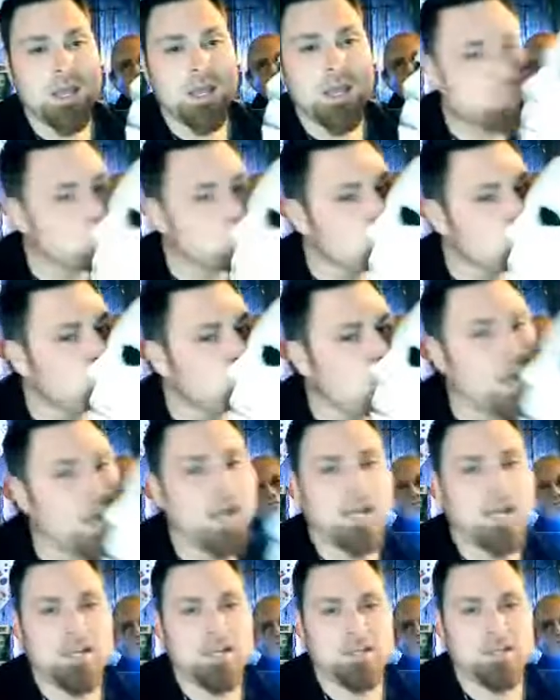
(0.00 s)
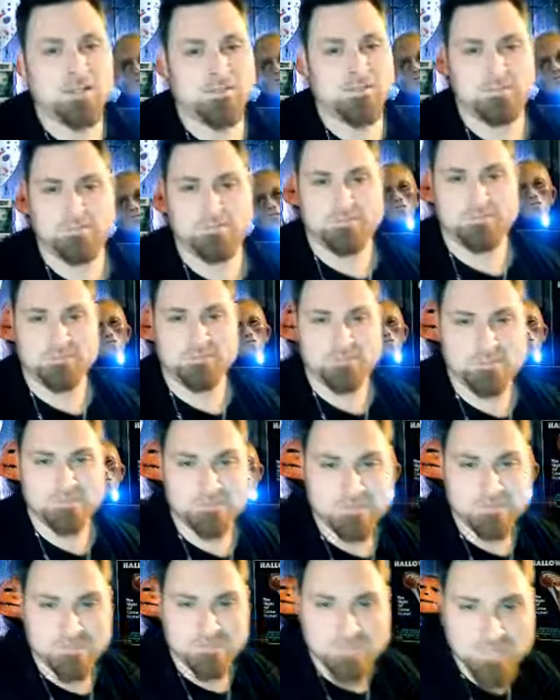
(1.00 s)
Mwah.
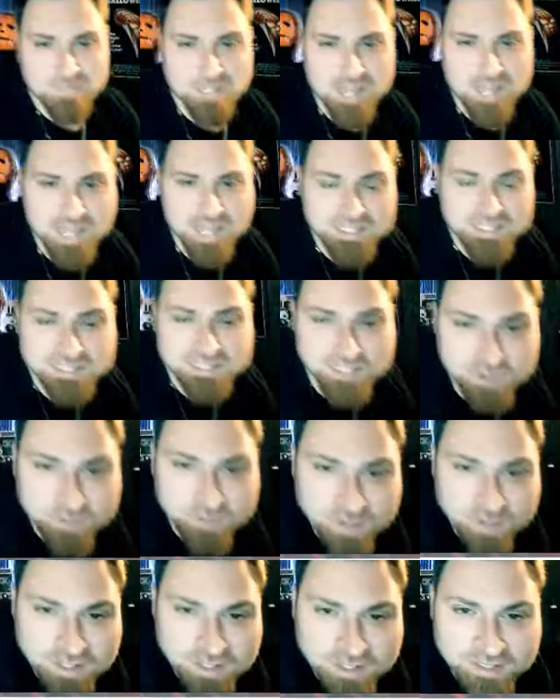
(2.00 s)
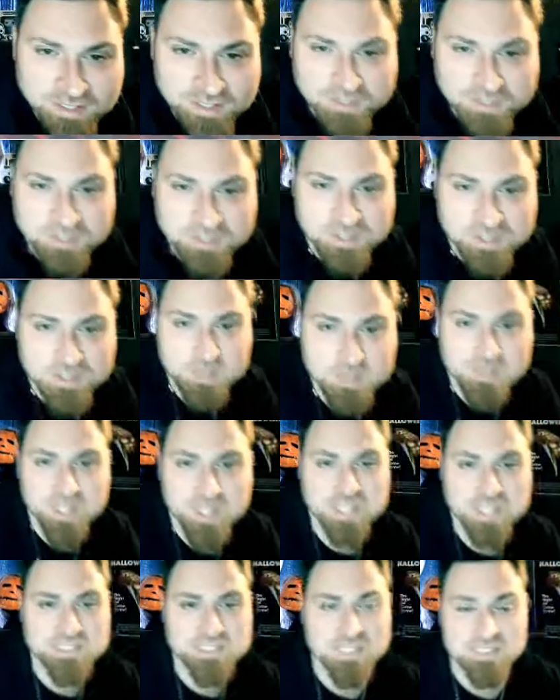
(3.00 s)
Has to. You
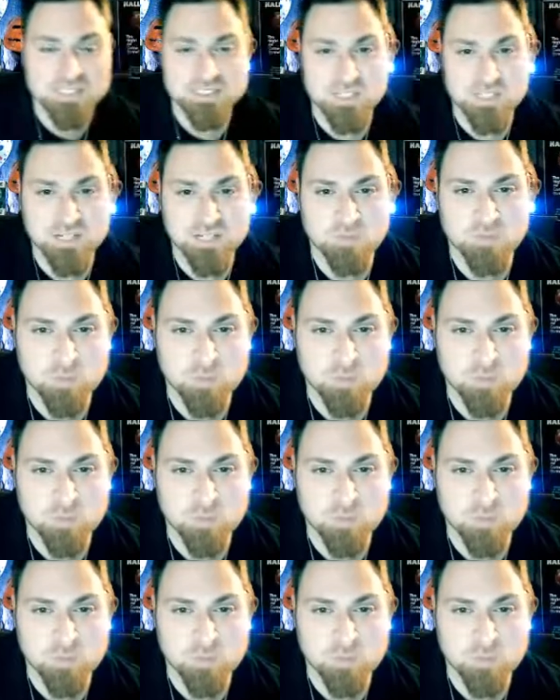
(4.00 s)
kiss that son of a